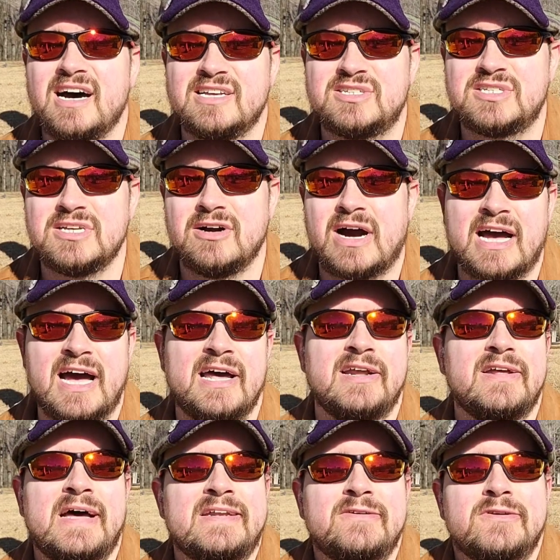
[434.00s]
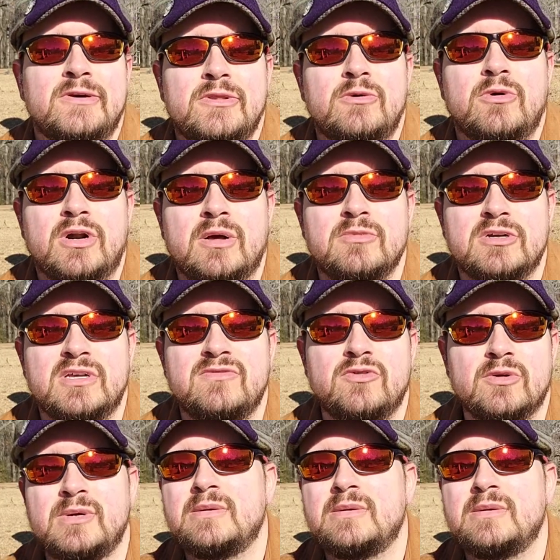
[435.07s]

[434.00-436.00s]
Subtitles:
So I don't know the word I'm looking for.